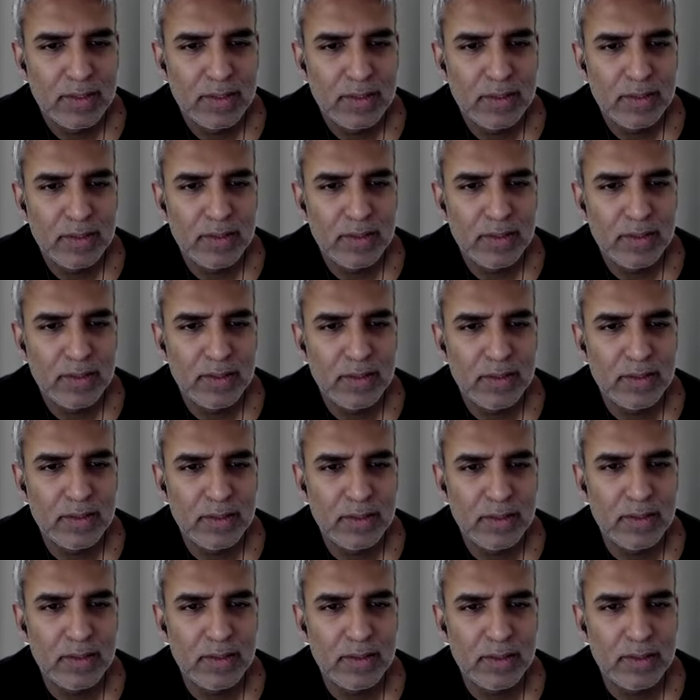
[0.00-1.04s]

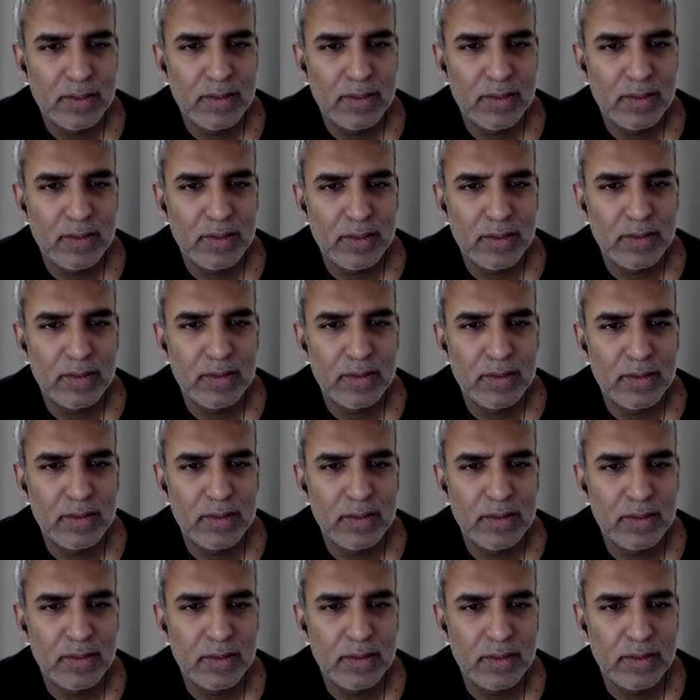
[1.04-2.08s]

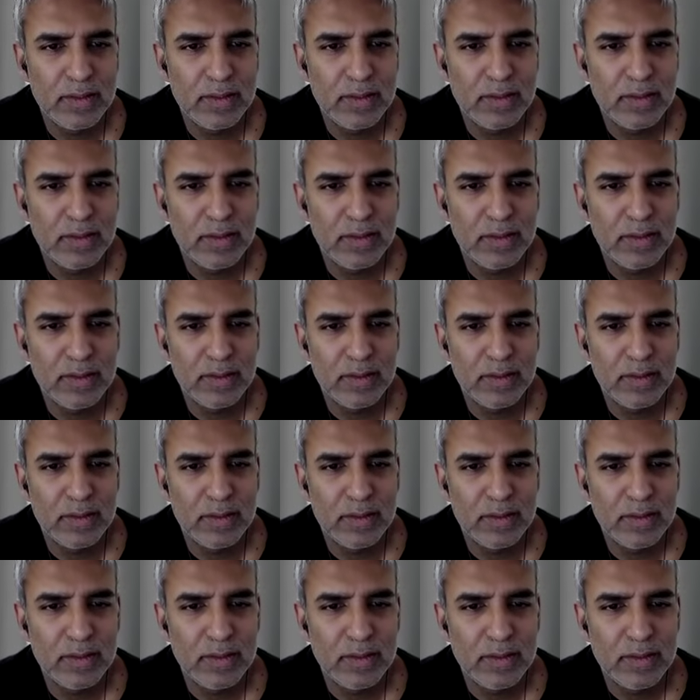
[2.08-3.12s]

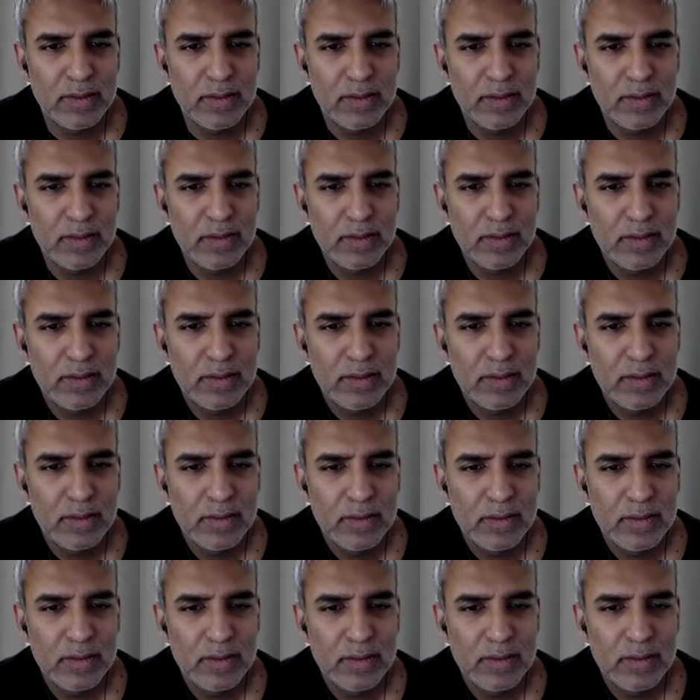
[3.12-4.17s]

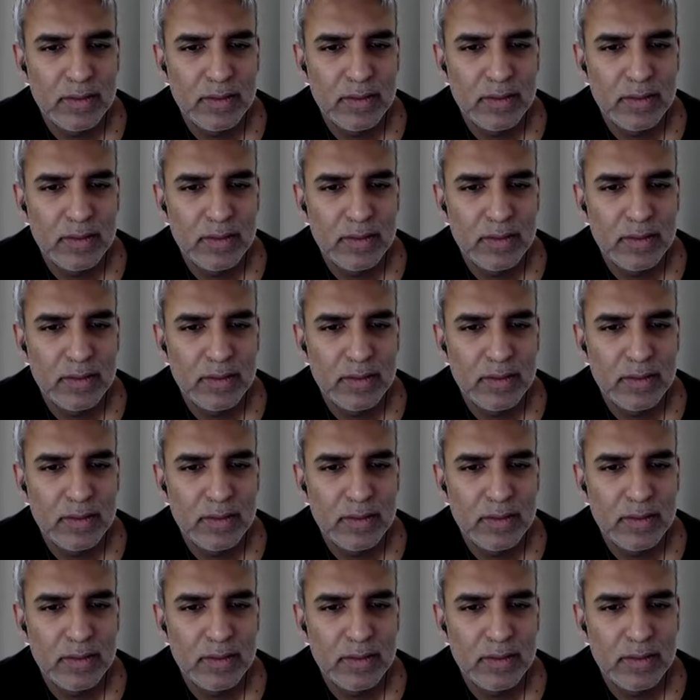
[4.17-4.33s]
(silent)